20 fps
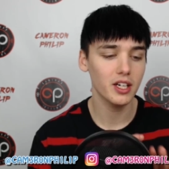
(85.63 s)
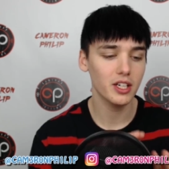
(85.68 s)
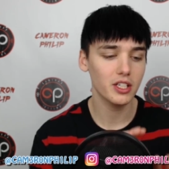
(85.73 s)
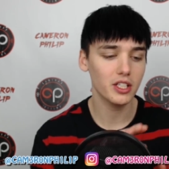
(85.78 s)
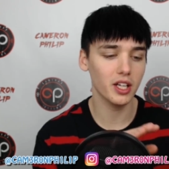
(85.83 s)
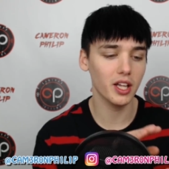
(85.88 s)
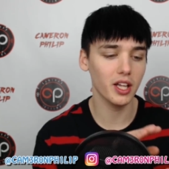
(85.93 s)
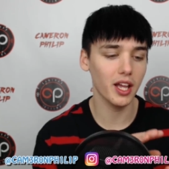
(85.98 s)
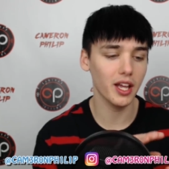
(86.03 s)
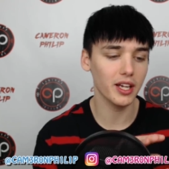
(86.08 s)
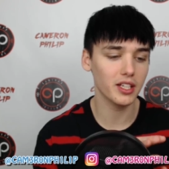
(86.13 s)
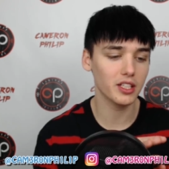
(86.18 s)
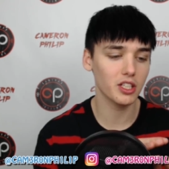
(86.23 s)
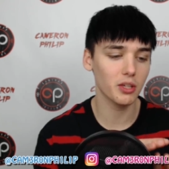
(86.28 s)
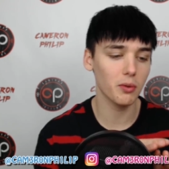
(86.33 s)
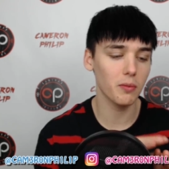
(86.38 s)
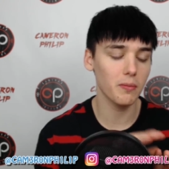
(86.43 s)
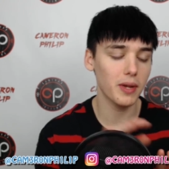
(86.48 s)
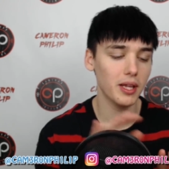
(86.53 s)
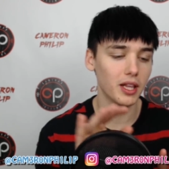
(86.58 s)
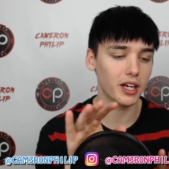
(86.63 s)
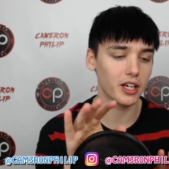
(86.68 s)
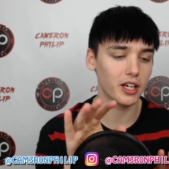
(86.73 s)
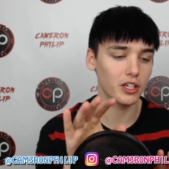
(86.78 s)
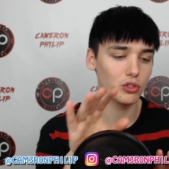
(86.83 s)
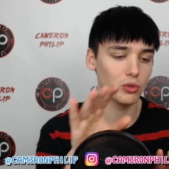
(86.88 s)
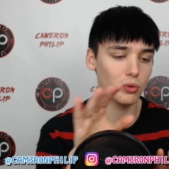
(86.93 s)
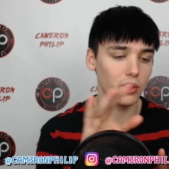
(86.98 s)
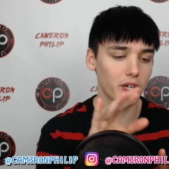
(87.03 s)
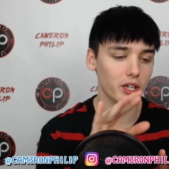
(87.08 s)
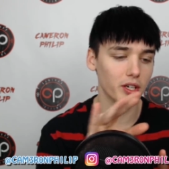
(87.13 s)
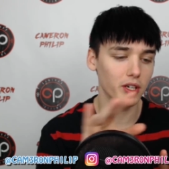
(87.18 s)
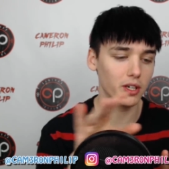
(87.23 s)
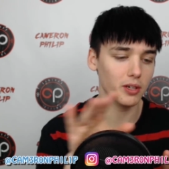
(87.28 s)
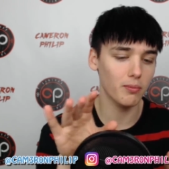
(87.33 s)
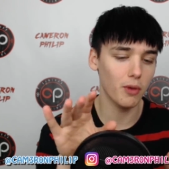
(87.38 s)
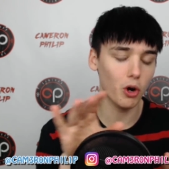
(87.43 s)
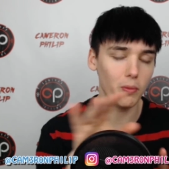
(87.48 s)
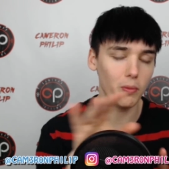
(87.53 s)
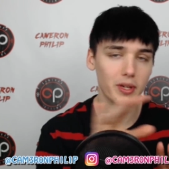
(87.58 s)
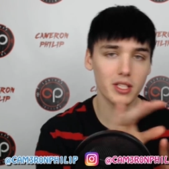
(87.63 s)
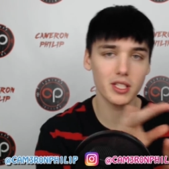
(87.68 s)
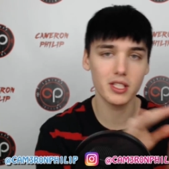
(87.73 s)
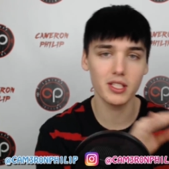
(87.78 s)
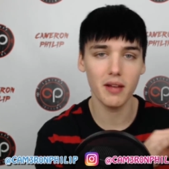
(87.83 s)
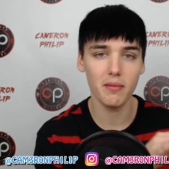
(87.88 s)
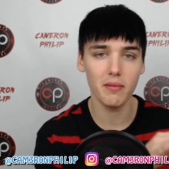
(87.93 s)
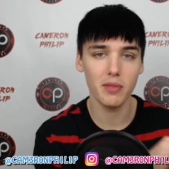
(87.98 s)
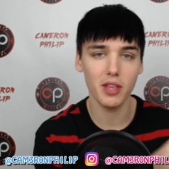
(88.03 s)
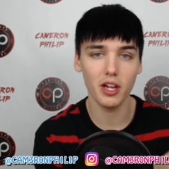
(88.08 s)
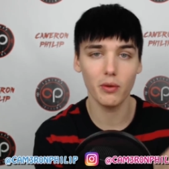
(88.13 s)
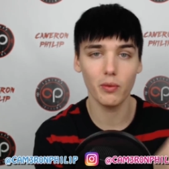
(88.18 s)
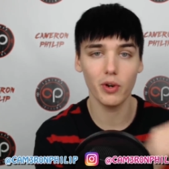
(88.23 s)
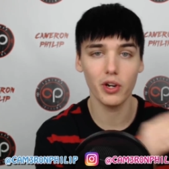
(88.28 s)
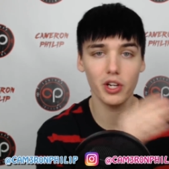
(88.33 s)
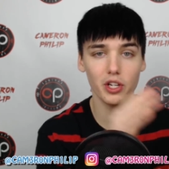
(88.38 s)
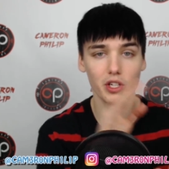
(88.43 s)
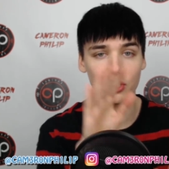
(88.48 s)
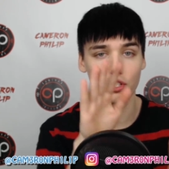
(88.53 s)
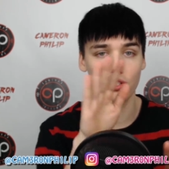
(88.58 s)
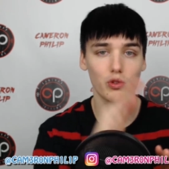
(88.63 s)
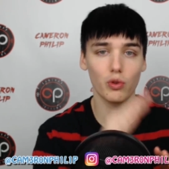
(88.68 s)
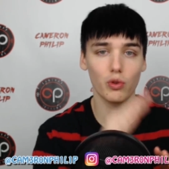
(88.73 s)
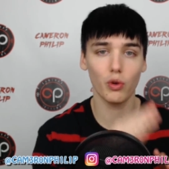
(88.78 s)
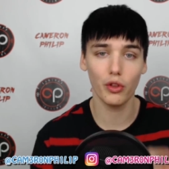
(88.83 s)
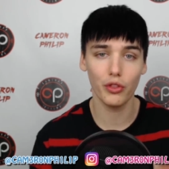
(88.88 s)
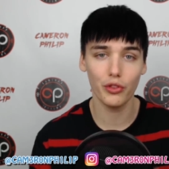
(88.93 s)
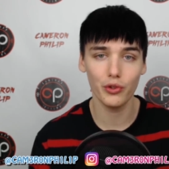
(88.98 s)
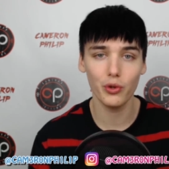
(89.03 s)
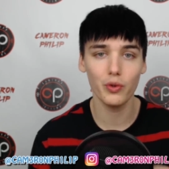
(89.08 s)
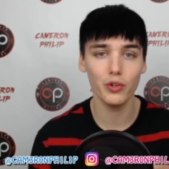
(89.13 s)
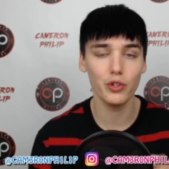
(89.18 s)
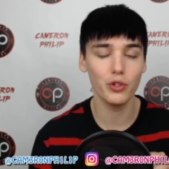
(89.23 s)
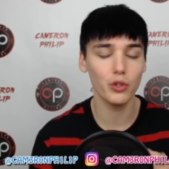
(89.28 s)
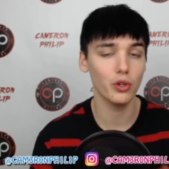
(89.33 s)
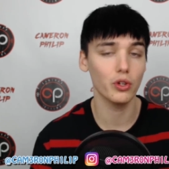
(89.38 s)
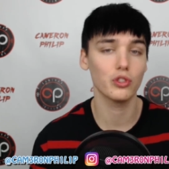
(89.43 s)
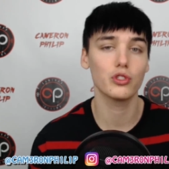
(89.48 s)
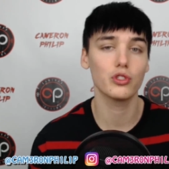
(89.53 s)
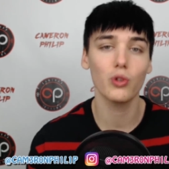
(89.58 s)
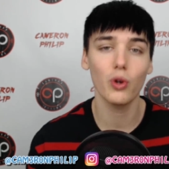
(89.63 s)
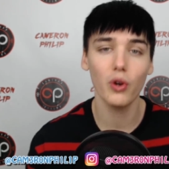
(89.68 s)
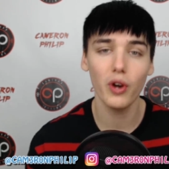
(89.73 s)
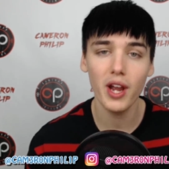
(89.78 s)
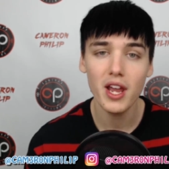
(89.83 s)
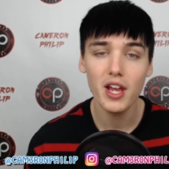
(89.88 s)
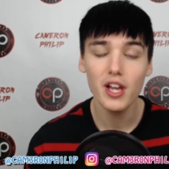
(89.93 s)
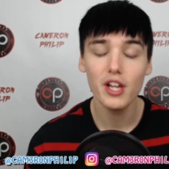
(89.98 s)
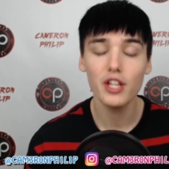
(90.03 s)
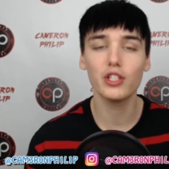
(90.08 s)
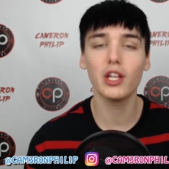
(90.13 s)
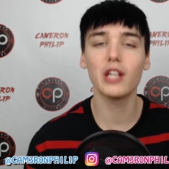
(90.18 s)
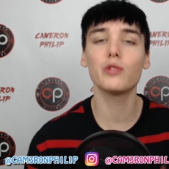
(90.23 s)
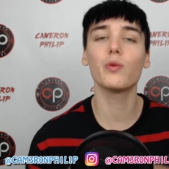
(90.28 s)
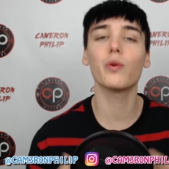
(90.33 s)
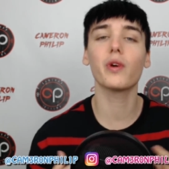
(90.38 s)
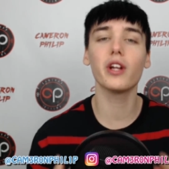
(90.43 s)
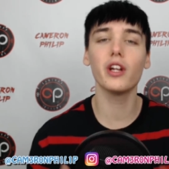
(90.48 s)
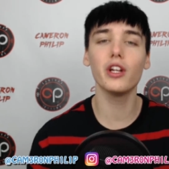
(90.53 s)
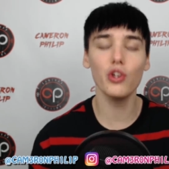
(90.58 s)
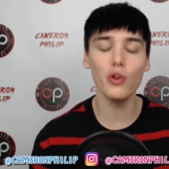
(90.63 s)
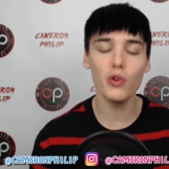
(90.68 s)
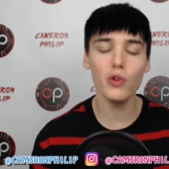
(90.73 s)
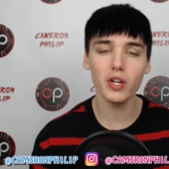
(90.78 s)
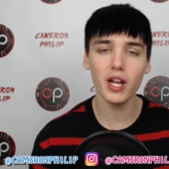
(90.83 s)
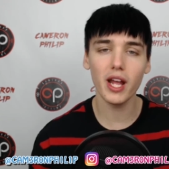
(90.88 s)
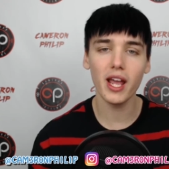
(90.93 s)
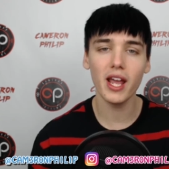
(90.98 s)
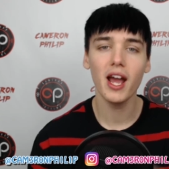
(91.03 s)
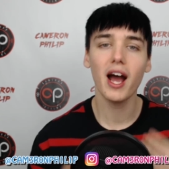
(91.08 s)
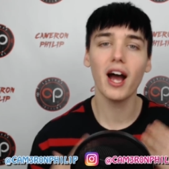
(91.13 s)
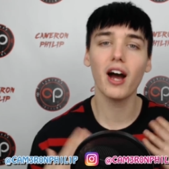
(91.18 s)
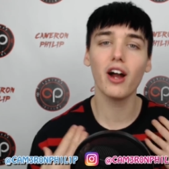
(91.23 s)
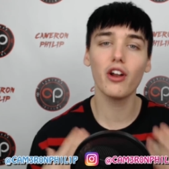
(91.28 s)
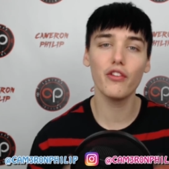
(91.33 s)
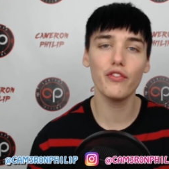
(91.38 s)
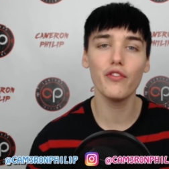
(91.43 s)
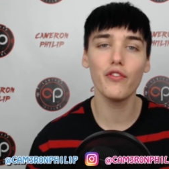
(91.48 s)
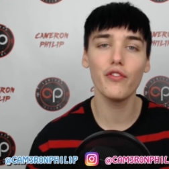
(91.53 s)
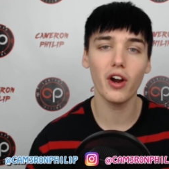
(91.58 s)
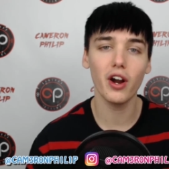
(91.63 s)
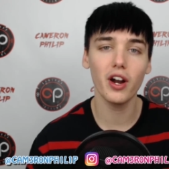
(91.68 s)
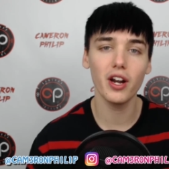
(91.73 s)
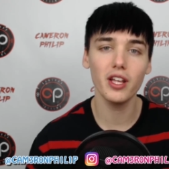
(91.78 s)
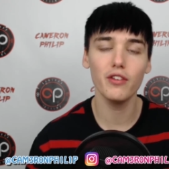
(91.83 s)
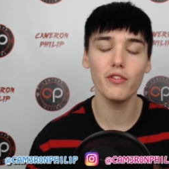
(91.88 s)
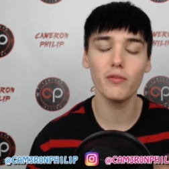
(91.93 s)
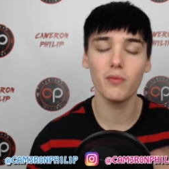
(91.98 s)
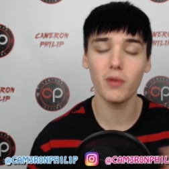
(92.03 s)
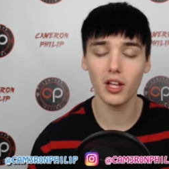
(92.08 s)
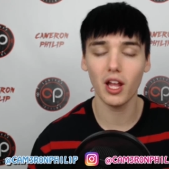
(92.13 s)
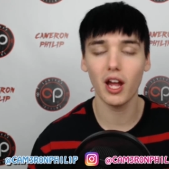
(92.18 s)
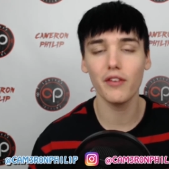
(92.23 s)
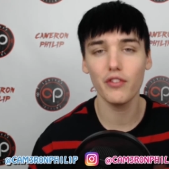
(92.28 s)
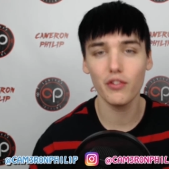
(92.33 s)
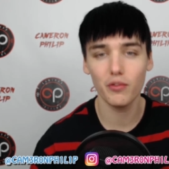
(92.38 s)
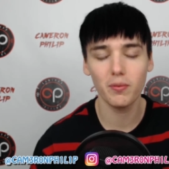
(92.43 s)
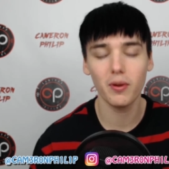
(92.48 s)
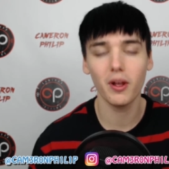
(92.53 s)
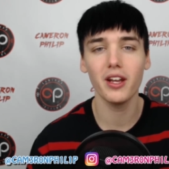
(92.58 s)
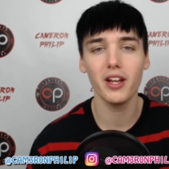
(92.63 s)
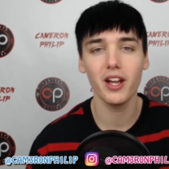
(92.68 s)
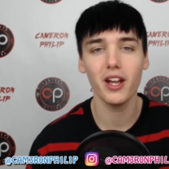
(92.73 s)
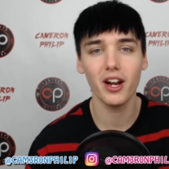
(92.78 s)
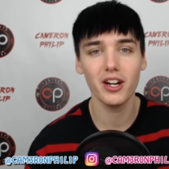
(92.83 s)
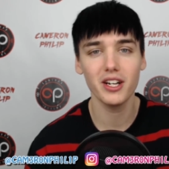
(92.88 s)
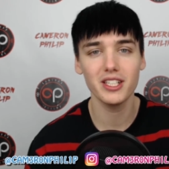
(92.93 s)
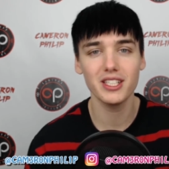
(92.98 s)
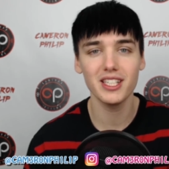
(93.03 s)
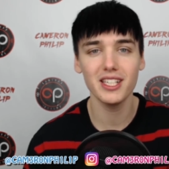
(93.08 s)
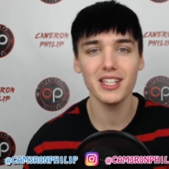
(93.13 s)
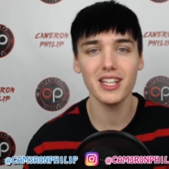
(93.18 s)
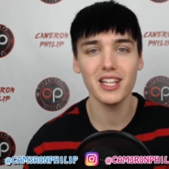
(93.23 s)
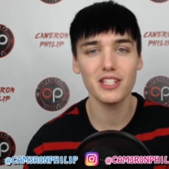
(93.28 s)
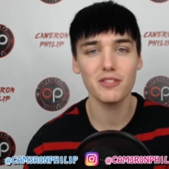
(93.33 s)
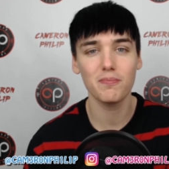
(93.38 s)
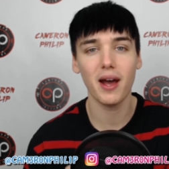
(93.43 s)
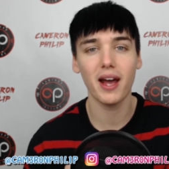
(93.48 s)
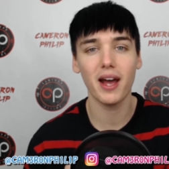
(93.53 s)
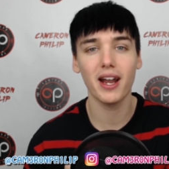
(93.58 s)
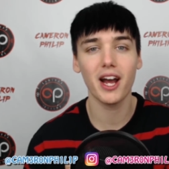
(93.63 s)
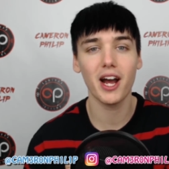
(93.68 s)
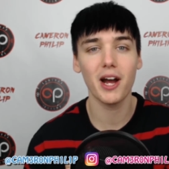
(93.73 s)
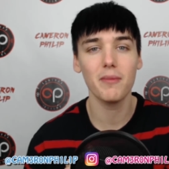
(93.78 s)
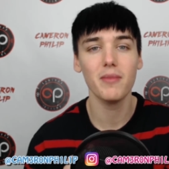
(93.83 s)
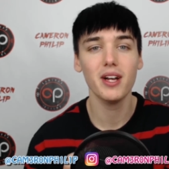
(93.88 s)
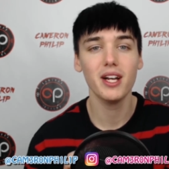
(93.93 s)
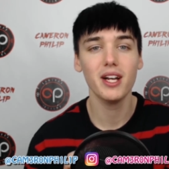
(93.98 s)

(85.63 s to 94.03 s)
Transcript: to like someone made like a Twitter moments type thing where you can just scroll through and do the whole story. So that's what we're gonna do today. I don't know if you've already, a lot of you have probably already seen this, but um,